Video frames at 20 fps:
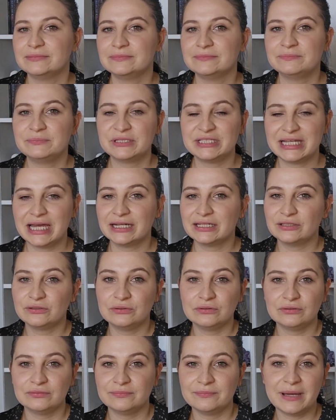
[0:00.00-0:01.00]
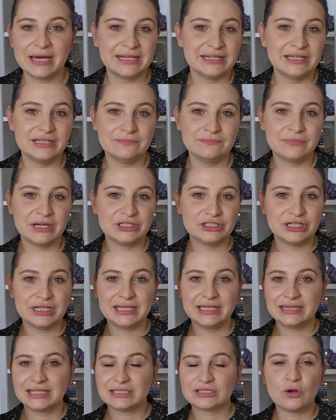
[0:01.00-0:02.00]
botanical
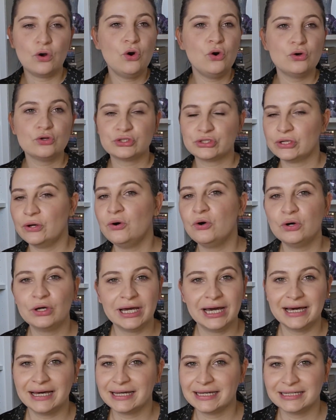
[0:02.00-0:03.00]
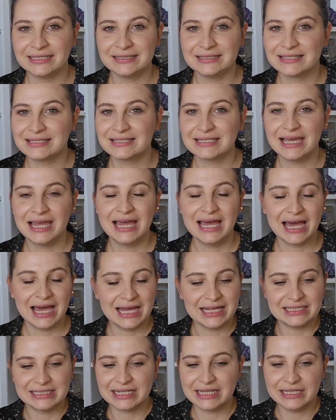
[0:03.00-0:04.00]
magic. There's all kinds,
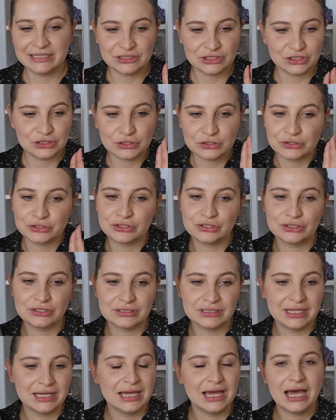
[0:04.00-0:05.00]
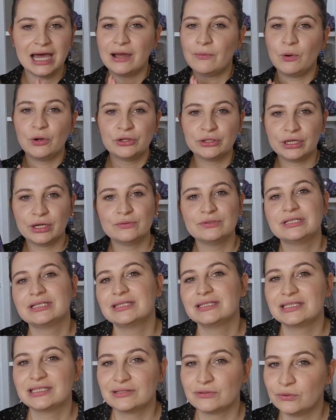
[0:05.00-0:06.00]
and it's just, I want to go to
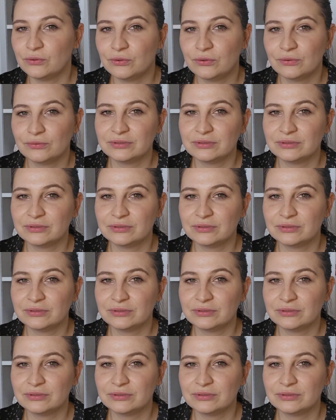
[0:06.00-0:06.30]
this school.